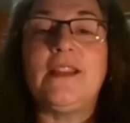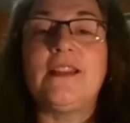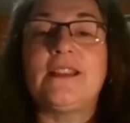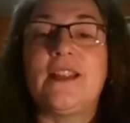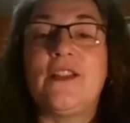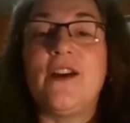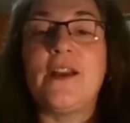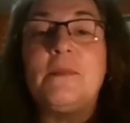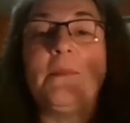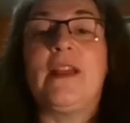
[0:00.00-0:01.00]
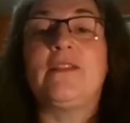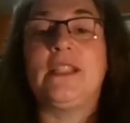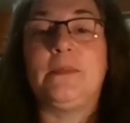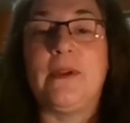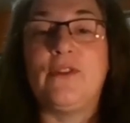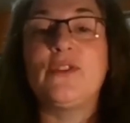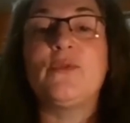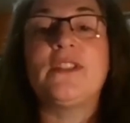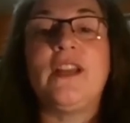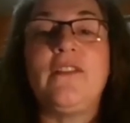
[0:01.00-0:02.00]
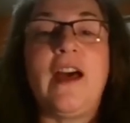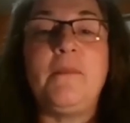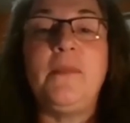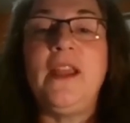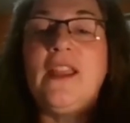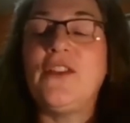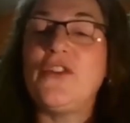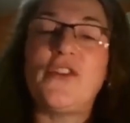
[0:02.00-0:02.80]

because a lot of people have spiritual stuff happening,